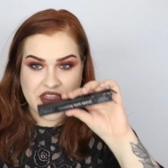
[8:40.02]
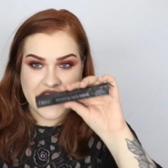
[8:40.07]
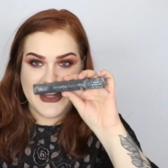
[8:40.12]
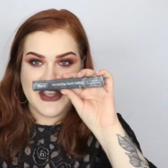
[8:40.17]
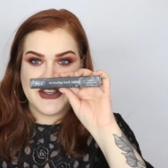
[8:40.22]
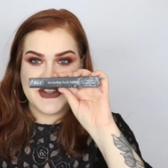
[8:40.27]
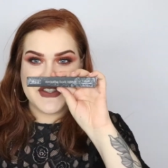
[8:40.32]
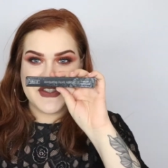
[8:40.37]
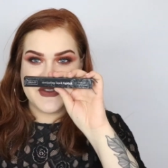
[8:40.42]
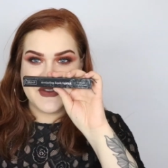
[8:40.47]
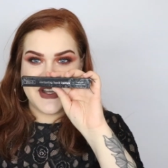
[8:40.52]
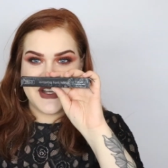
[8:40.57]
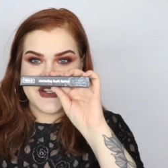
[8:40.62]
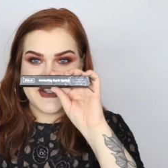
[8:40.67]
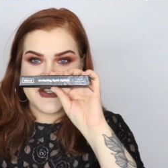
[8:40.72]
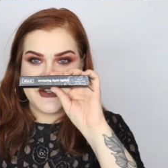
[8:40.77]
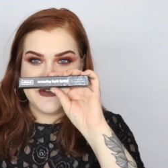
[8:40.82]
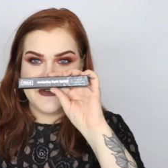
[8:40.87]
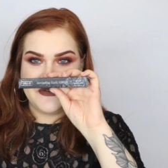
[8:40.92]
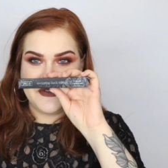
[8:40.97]
Then I also got
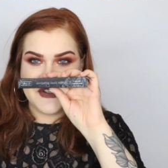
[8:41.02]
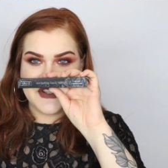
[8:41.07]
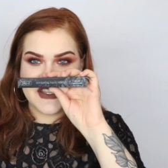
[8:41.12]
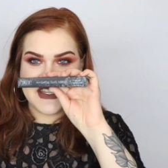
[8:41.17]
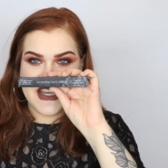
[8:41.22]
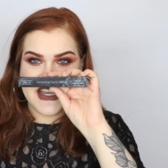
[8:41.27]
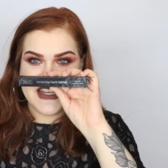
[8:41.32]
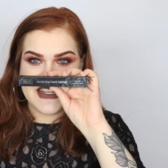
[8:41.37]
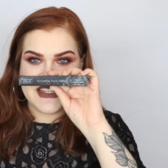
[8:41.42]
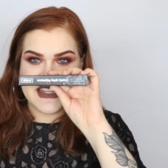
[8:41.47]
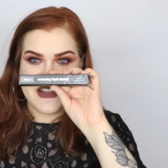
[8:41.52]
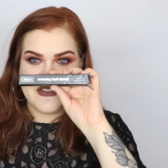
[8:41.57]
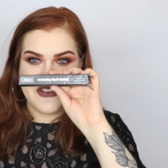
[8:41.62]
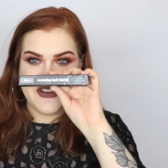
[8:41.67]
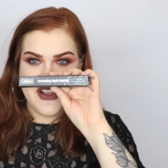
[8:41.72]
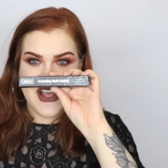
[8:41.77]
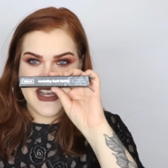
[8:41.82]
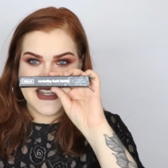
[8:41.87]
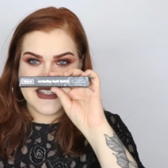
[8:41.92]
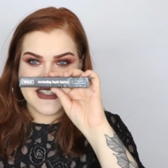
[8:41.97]
two full-size
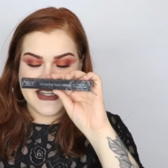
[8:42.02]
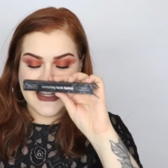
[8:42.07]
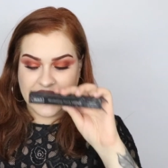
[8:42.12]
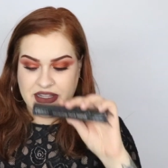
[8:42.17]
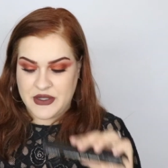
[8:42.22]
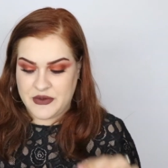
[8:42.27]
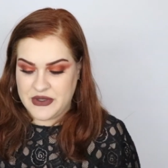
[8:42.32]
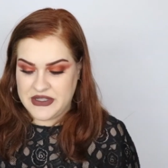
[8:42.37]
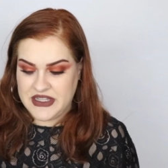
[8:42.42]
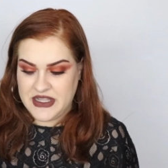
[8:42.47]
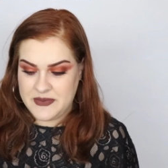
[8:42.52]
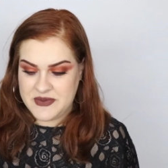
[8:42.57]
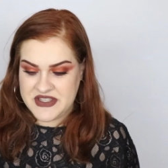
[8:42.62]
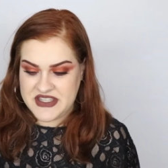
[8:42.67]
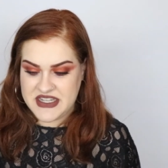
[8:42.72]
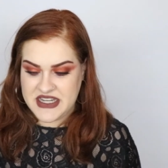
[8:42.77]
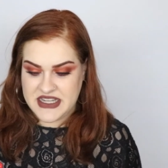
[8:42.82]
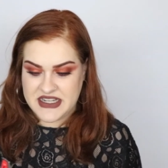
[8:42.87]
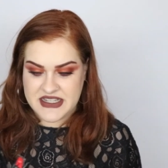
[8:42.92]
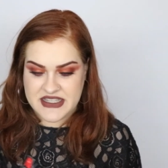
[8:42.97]
Everlasting Liquid
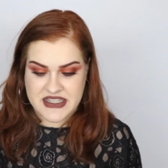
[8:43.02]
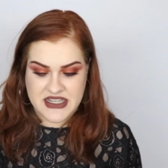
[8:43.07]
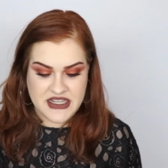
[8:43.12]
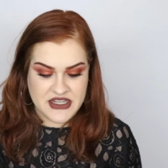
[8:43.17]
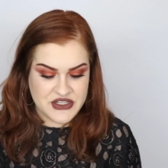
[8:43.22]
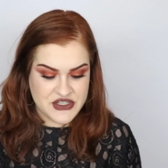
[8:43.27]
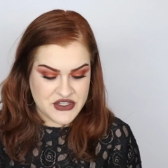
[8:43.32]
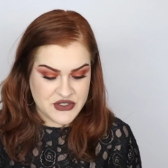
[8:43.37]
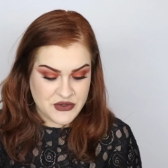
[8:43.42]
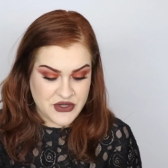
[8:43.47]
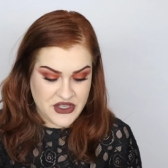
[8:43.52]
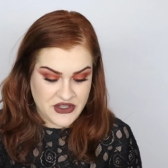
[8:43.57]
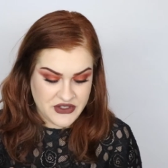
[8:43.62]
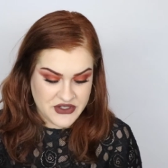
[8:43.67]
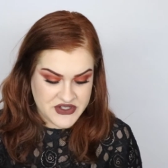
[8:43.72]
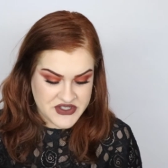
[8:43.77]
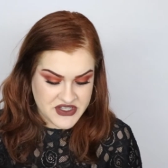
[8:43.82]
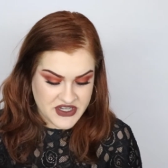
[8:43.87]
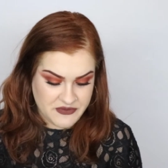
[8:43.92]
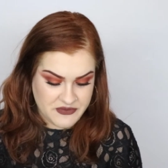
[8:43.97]
lipsticks in two
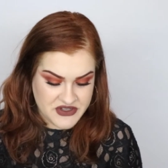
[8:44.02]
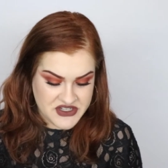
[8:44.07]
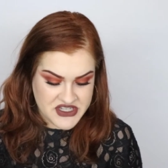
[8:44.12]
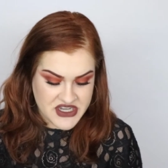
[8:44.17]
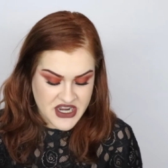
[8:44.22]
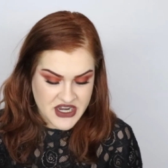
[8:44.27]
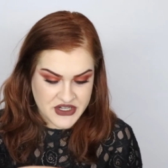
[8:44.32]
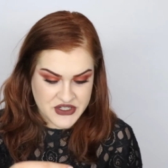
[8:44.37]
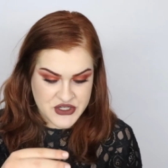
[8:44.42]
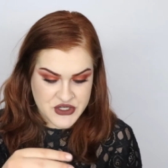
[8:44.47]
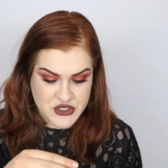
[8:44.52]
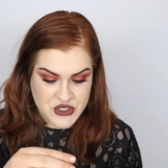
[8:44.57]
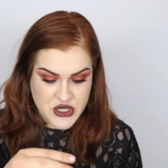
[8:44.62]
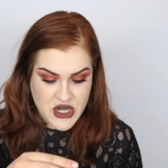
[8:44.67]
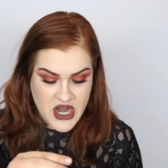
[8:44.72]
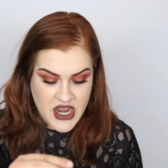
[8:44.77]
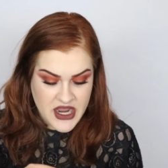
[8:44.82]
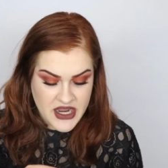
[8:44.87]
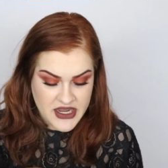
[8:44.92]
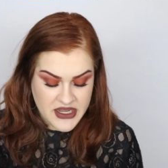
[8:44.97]
colors that I've been dying to
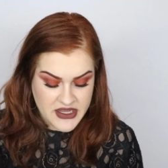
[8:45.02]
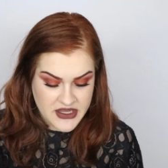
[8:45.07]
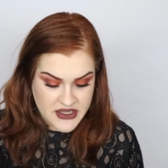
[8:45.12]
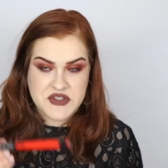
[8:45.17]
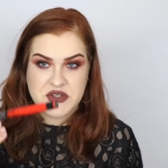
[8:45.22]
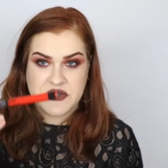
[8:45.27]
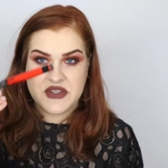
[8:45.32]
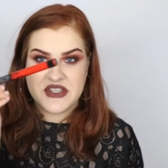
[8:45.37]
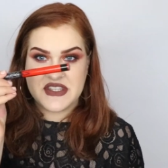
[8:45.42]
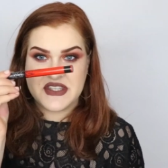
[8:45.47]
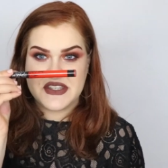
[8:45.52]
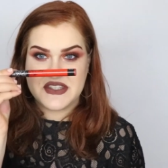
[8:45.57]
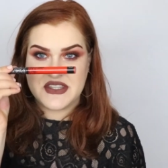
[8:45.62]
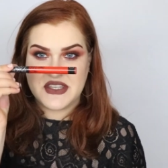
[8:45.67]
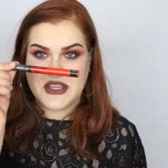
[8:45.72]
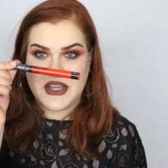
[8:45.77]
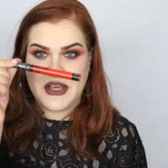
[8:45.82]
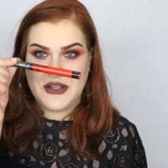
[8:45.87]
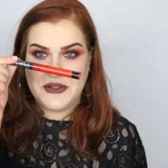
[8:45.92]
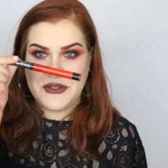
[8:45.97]
try. So this is
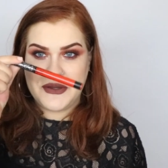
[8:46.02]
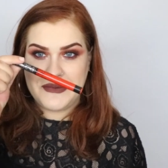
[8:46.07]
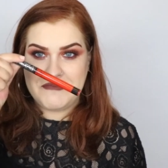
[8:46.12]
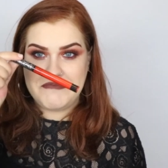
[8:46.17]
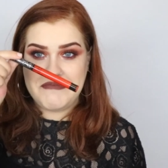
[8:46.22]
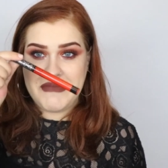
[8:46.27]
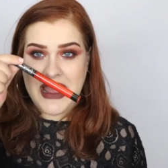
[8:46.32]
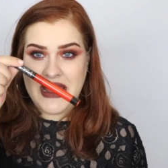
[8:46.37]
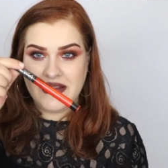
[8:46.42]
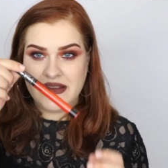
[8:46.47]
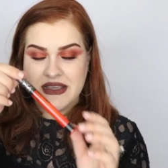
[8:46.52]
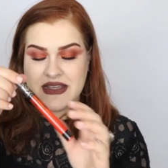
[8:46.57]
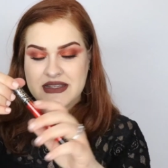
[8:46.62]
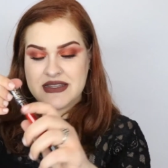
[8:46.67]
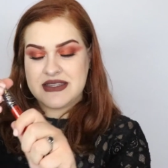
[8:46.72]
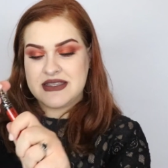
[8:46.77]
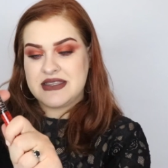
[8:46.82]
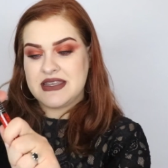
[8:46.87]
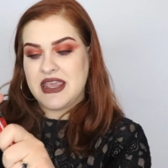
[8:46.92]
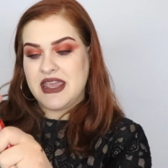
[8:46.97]
the color
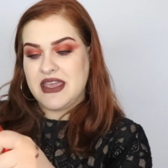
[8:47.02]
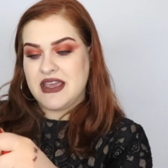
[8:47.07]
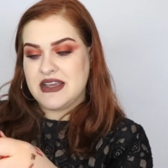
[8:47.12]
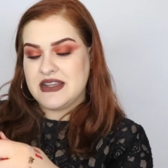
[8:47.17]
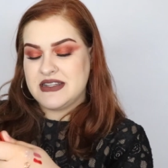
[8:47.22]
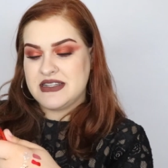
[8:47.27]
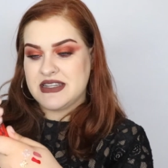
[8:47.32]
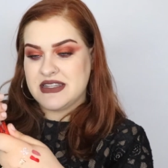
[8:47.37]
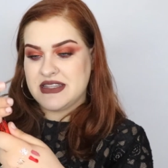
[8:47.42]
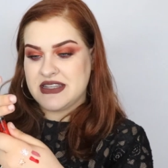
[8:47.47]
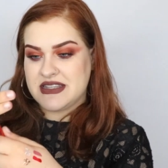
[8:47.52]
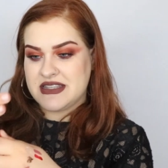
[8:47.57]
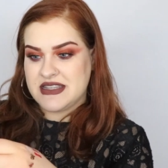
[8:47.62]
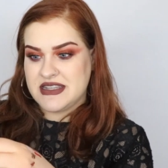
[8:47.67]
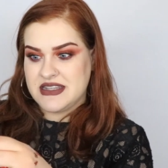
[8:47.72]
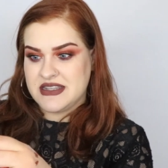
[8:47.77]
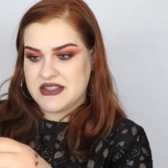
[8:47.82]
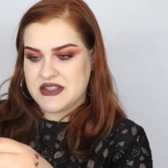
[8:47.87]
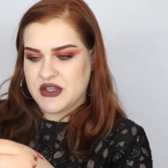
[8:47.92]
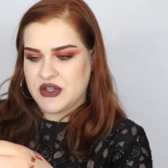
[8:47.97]
Malice and this
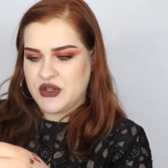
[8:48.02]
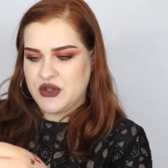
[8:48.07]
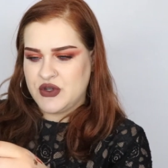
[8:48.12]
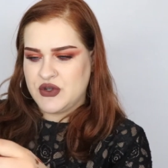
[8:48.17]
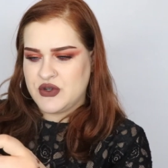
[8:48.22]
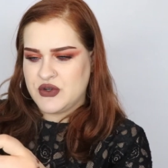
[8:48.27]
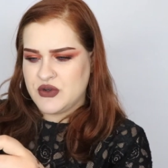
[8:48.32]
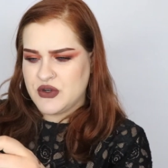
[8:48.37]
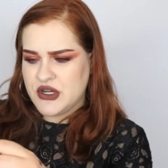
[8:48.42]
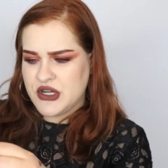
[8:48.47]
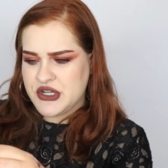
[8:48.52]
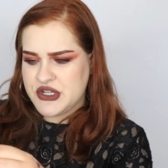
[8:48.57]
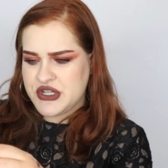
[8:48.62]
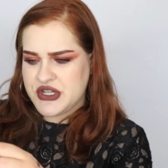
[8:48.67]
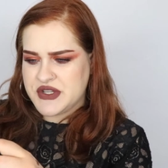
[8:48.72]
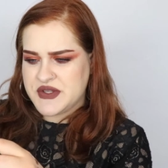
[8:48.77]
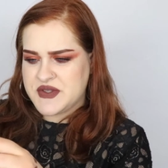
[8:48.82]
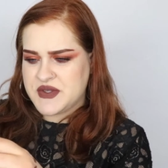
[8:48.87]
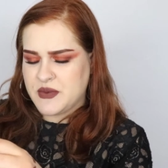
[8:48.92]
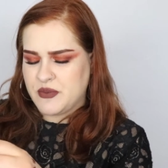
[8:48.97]
is a
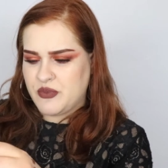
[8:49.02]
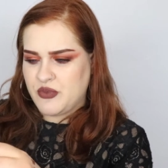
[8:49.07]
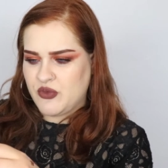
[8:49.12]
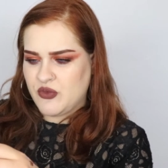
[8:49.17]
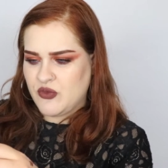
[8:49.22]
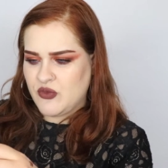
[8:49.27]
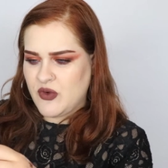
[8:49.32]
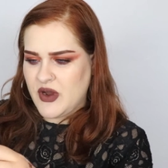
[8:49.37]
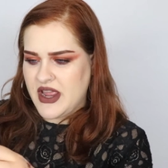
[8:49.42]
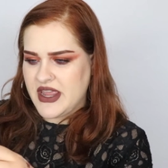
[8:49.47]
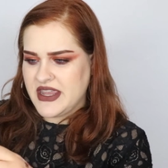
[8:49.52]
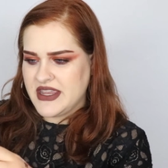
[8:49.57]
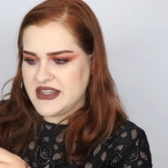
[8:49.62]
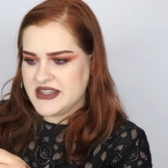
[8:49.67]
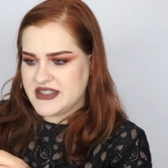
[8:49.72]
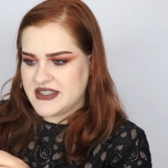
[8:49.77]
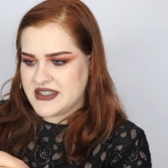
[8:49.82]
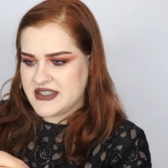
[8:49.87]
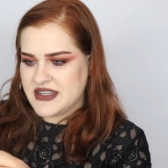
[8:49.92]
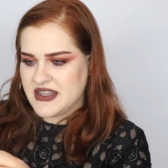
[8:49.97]
gorgeous
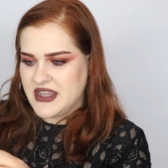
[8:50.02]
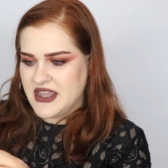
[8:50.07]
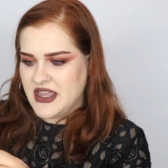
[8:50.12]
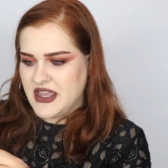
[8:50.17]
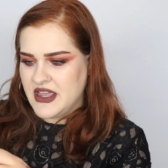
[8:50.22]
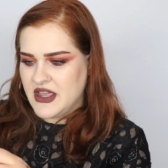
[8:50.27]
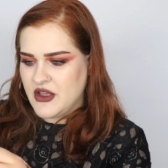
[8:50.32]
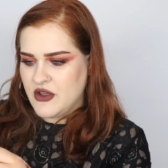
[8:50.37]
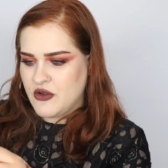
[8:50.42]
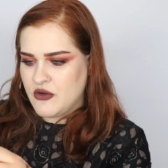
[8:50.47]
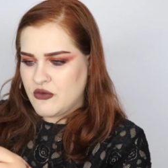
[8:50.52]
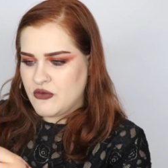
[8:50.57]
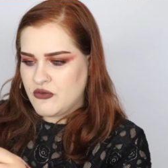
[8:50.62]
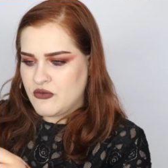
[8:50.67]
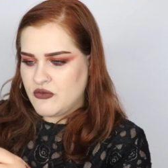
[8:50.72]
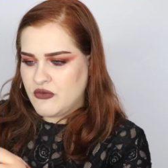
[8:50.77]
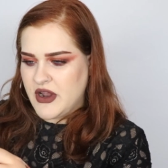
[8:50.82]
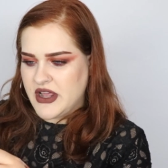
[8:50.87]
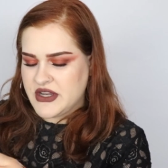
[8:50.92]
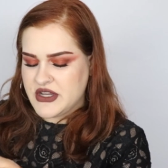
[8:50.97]
bright
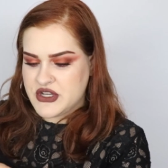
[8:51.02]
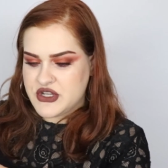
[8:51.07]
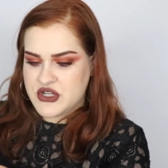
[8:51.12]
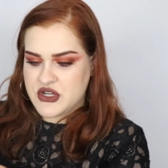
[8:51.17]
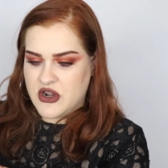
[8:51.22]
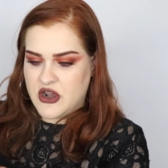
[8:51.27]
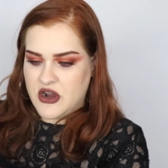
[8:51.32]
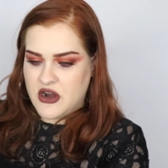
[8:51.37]
reddish